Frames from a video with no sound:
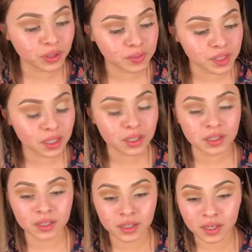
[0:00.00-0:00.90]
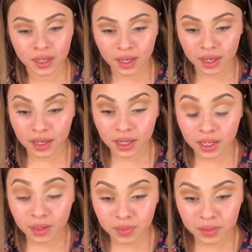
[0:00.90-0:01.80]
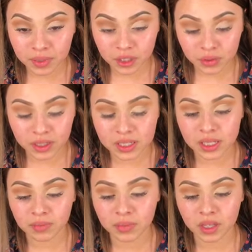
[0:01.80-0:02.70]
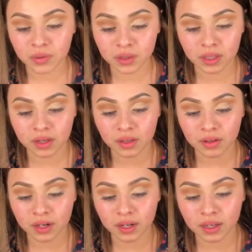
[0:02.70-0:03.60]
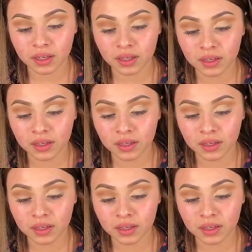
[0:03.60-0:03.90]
what I'm saying? And I'm gonna be doing the same thing with the other eye.